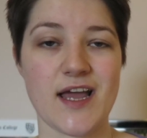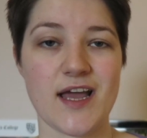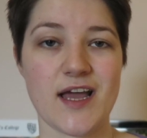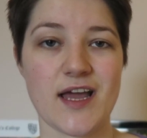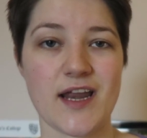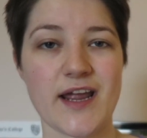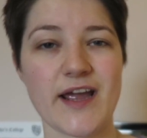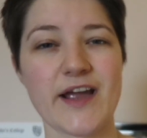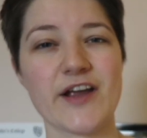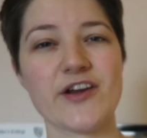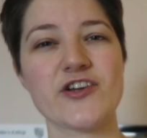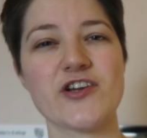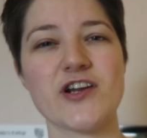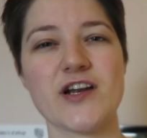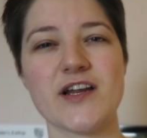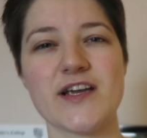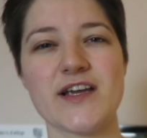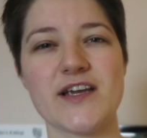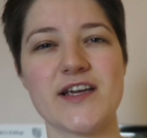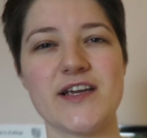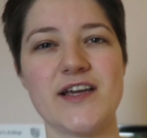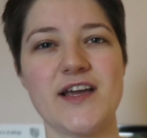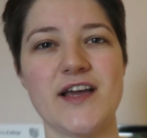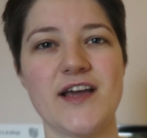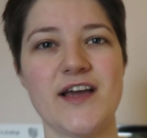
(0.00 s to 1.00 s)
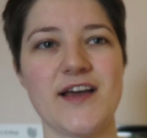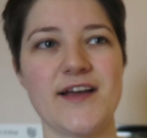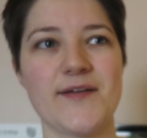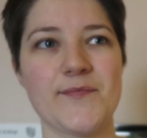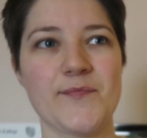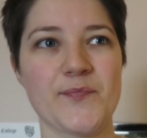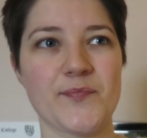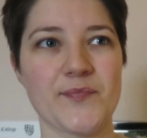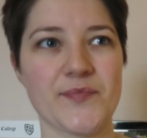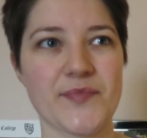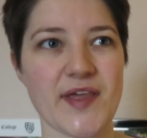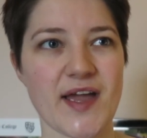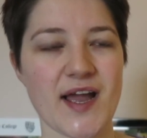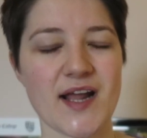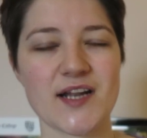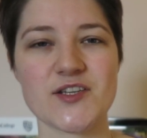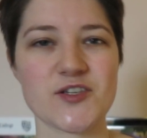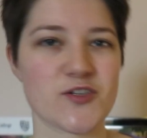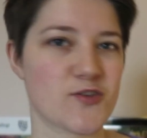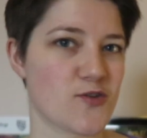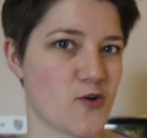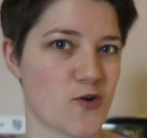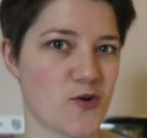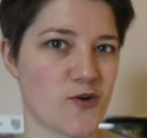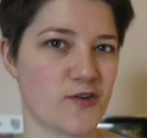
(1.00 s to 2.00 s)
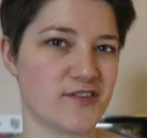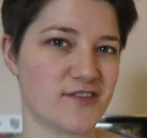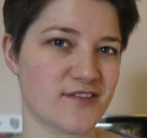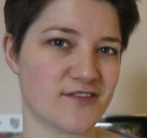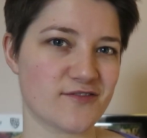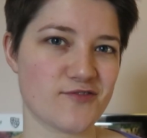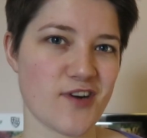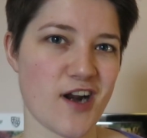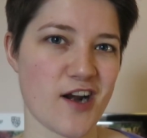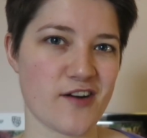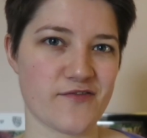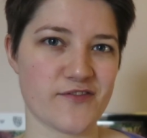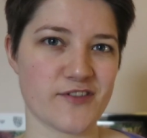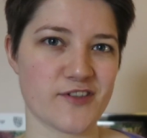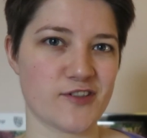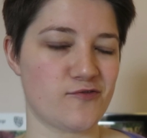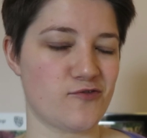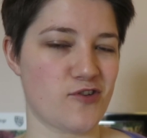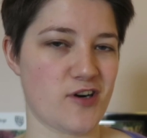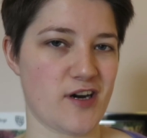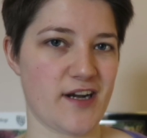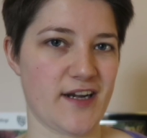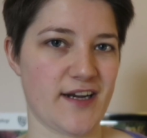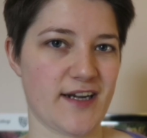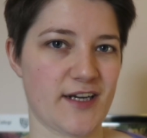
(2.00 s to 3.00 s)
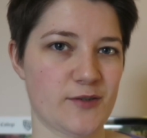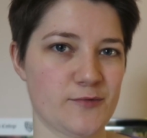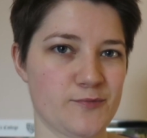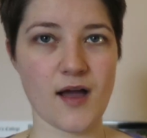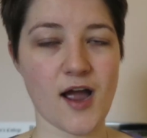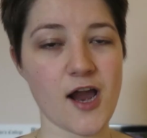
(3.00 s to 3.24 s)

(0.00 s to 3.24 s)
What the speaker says: and actually that's not relevant right now.